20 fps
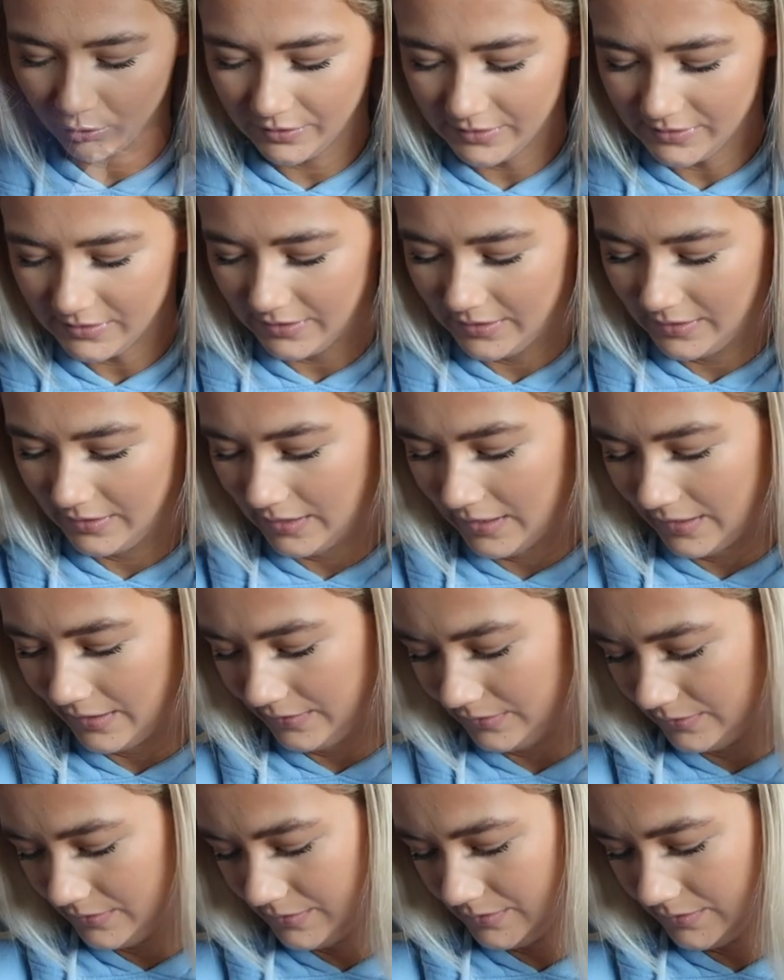got this in
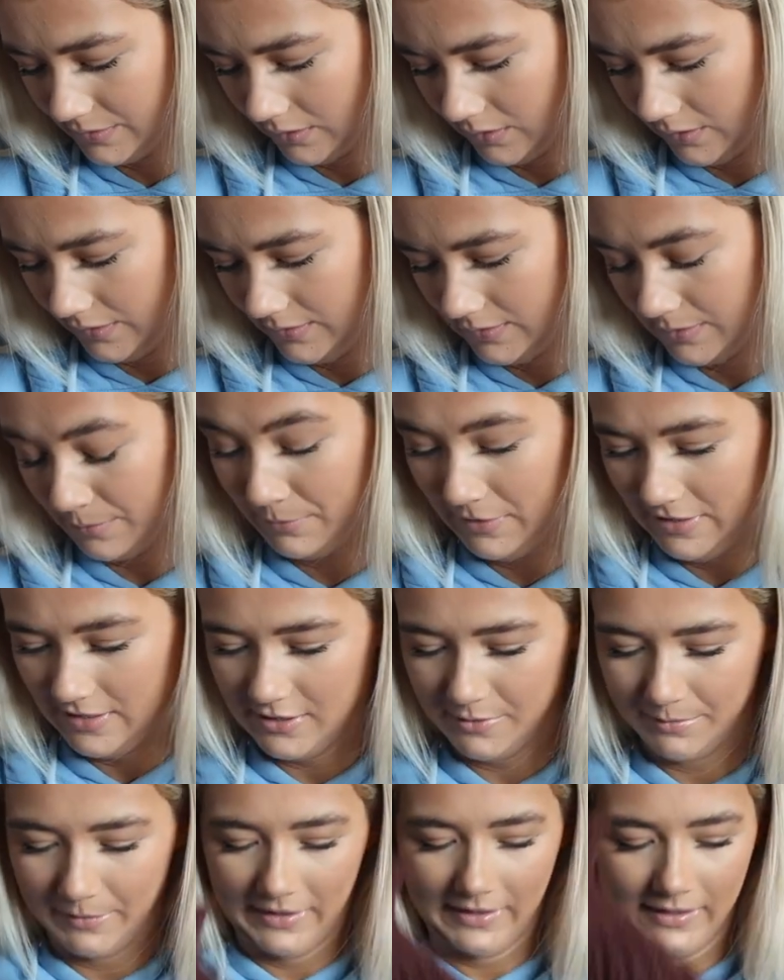a size medium